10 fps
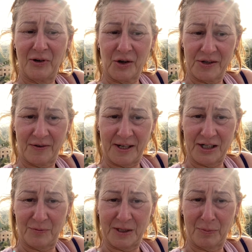lots of
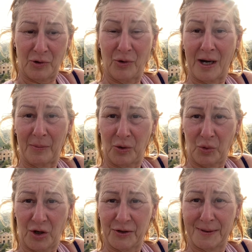things from this pool, a couple of
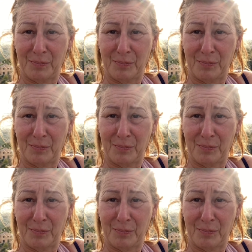wasps,